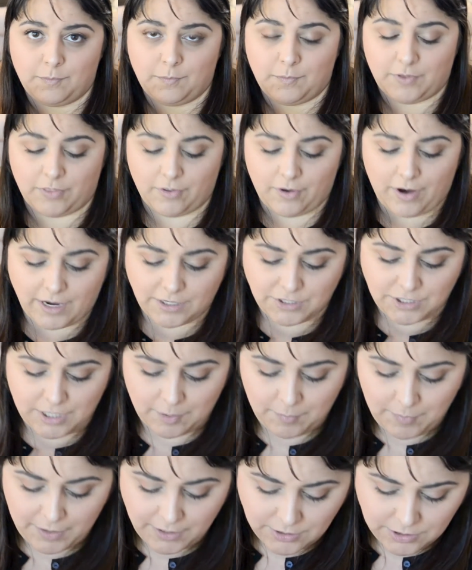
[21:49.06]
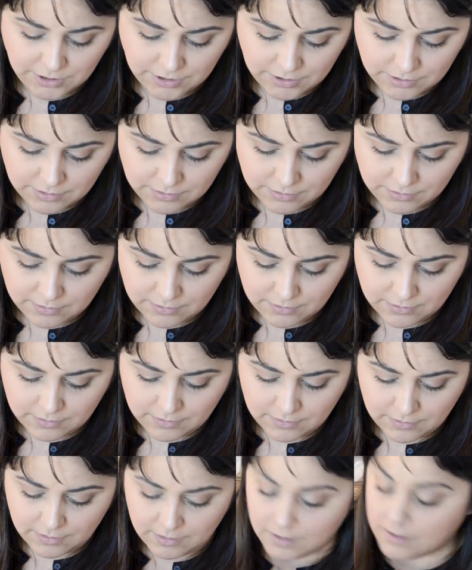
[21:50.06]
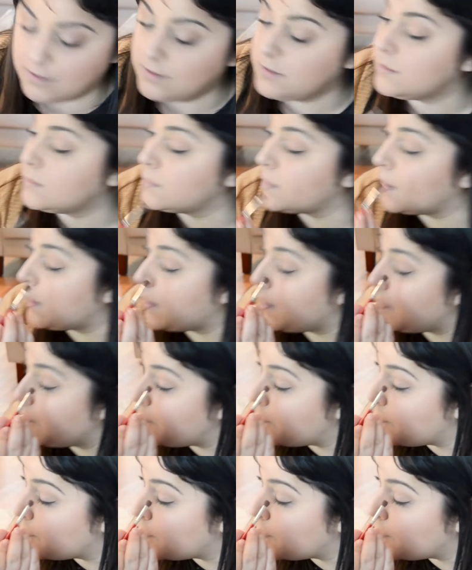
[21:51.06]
with our eyeshadow brush and just kind of